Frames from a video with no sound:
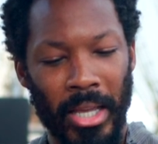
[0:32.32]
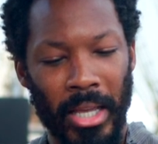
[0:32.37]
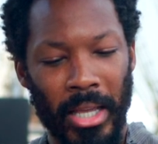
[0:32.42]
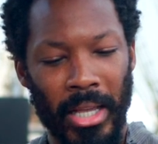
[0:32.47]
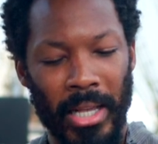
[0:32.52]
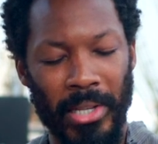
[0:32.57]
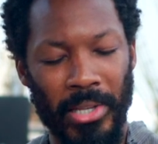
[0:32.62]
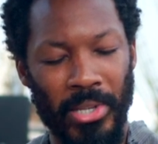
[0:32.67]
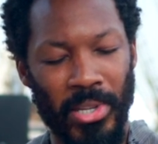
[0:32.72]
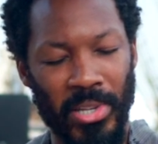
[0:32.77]

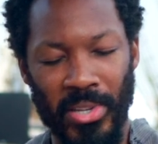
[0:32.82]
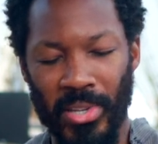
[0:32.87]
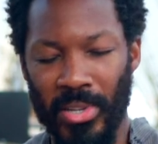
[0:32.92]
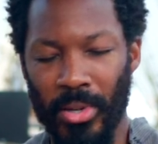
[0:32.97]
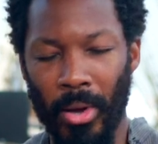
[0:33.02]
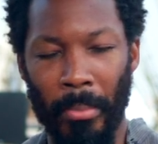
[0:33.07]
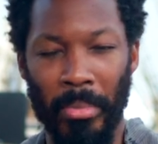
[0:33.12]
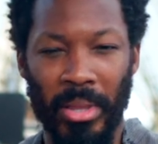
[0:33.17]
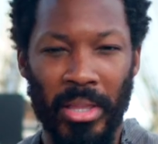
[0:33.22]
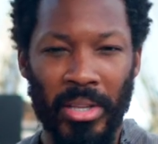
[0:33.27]
he's just
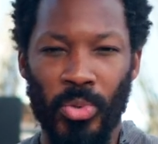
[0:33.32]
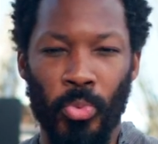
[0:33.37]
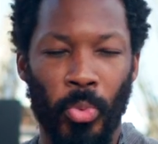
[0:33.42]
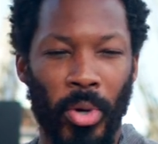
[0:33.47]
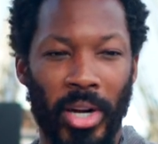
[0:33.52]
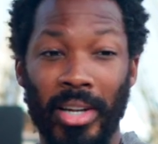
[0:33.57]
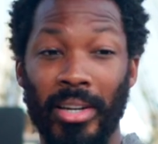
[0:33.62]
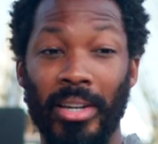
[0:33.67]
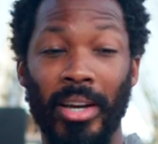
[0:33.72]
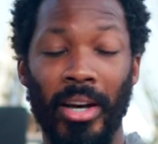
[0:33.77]
so, I mean, this is
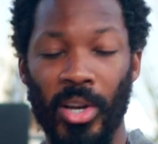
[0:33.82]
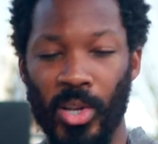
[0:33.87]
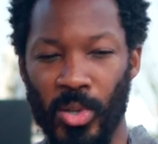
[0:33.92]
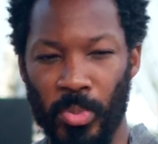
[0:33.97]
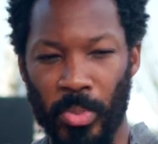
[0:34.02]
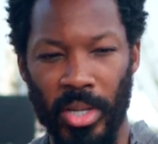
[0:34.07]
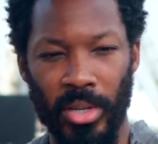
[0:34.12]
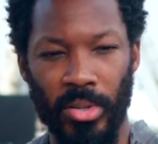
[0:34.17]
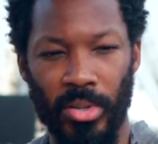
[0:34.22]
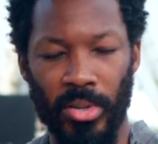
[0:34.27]
what he does,
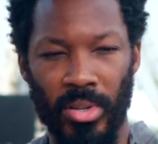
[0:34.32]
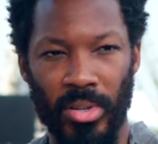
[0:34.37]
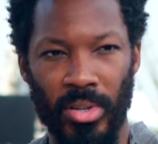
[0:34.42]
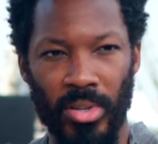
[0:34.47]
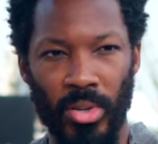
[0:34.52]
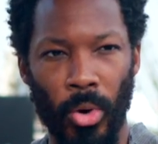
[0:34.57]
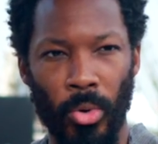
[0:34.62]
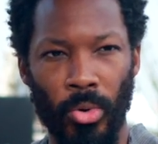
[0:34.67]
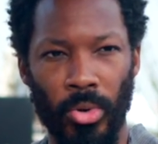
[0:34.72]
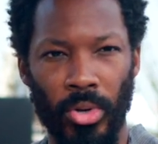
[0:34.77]
but he's just
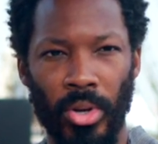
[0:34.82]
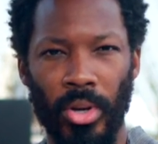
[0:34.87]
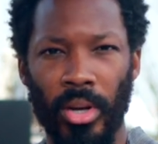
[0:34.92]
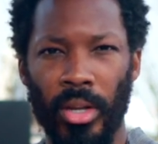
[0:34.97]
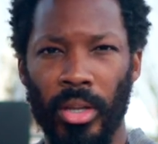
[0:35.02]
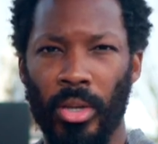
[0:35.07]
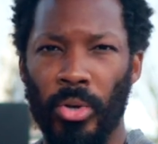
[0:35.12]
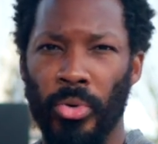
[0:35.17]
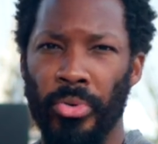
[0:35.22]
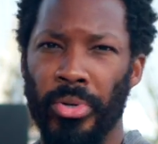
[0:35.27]
so good
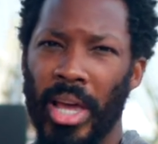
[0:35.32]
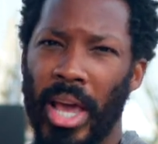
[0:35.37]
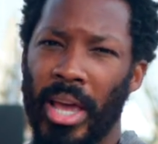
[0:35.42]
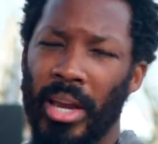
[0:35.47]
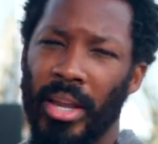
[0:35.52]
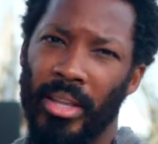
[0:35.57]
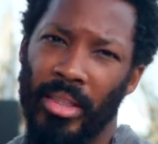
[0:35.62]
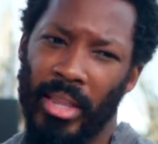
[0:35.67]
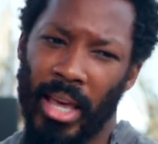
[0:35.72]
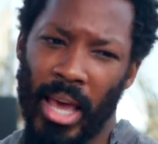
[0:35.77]
at
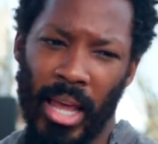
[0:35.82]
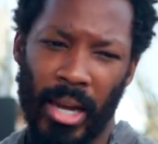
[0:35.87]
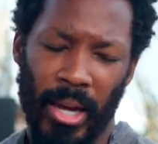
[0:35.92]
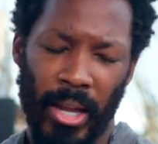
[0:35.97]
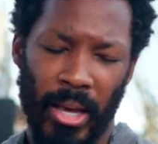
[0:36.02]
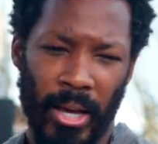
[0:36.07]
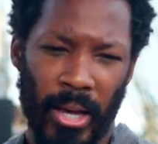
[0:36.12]
creating that,